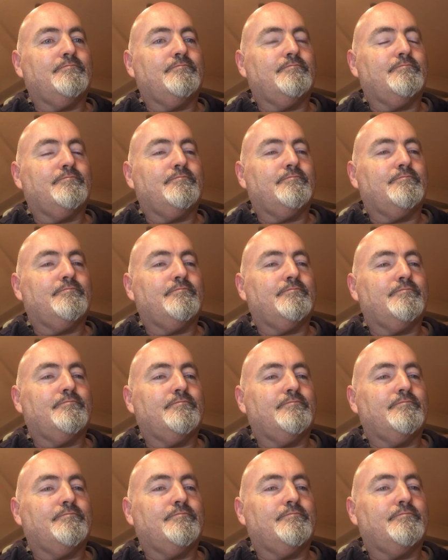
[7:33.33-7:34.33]

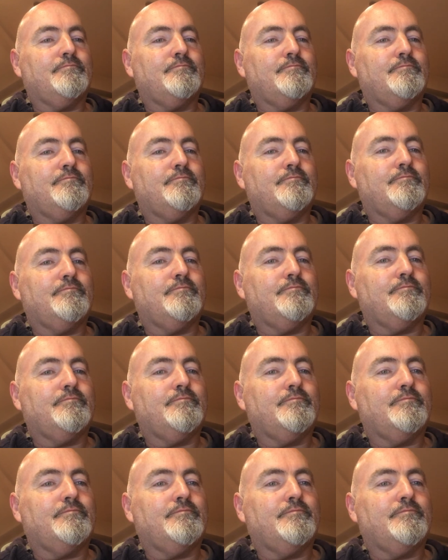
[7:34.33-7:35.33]

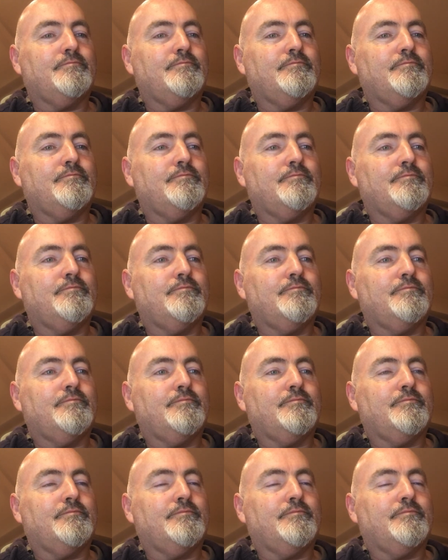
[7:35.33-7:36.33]

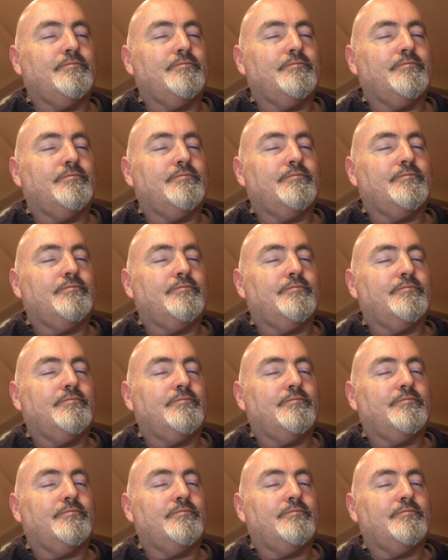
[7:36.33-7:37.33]

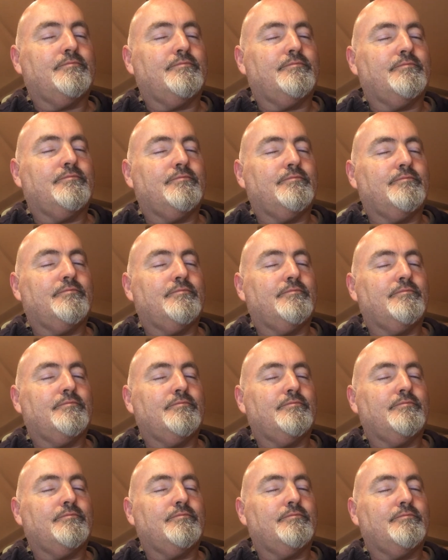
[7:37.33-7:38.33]

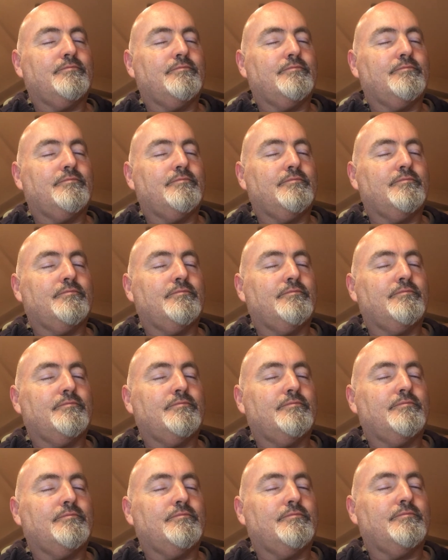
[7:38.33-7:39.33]

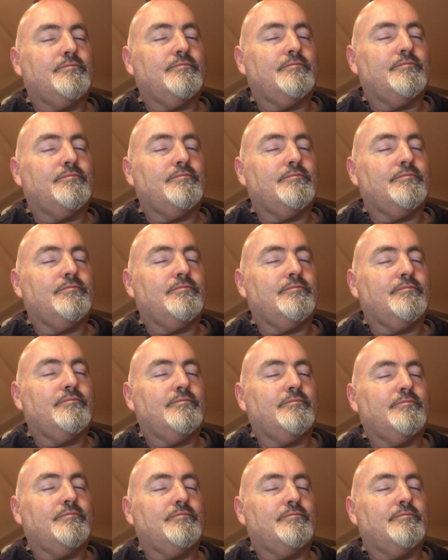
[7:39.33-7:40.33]

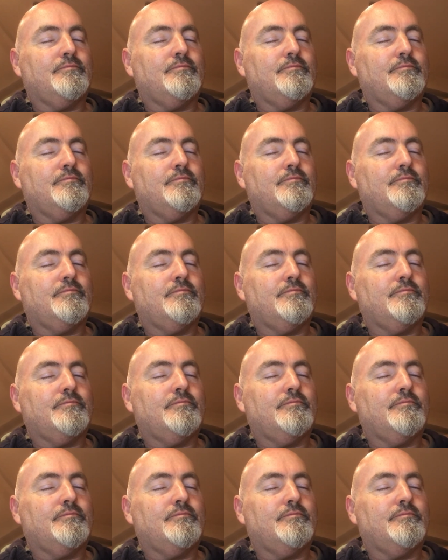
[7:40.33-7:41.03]
(no one is talking)